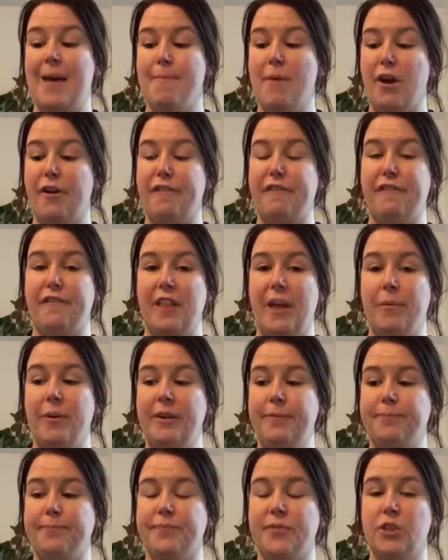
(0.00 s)
our flour.
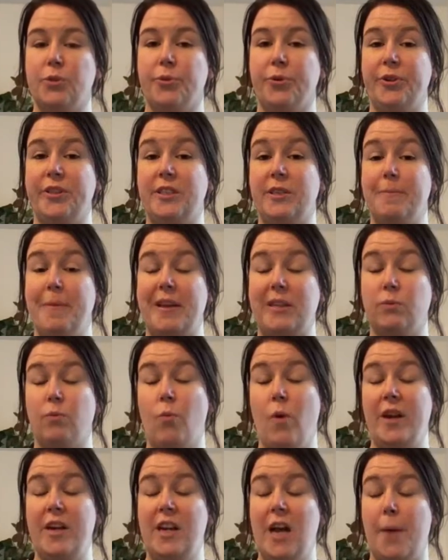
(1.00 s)
So we're going to mix
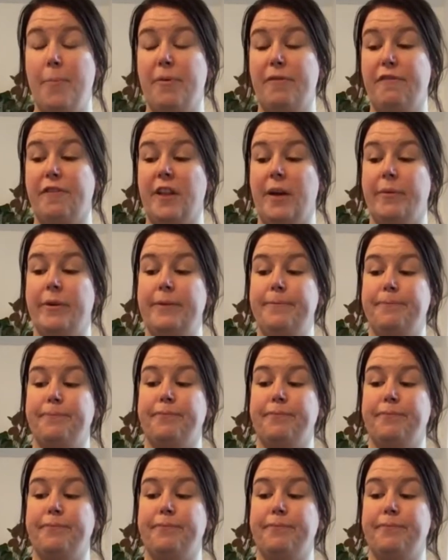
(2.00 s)
1 cup of flour,